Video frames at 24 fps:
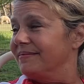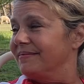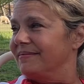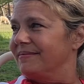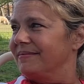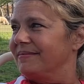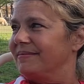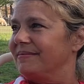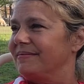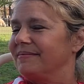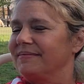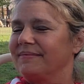
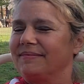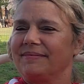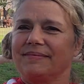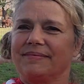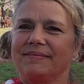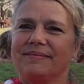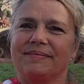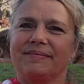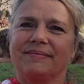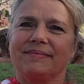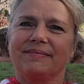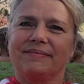
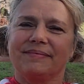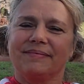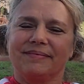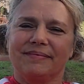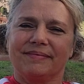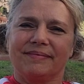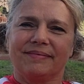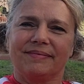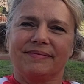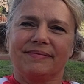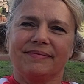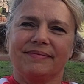
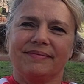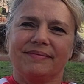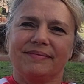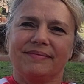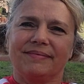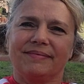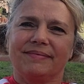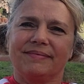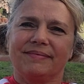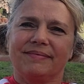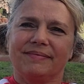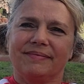
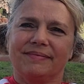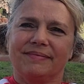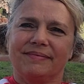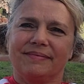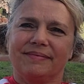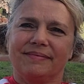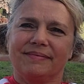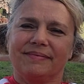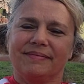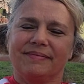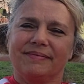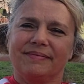
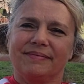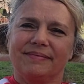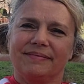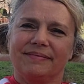(not speaking)